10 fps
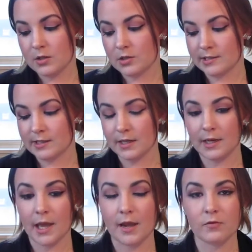just
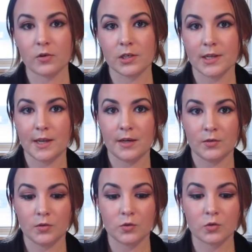an everyday
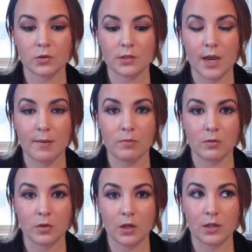neutral type
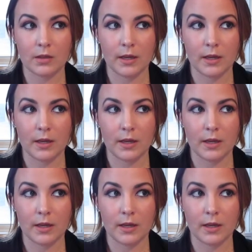look.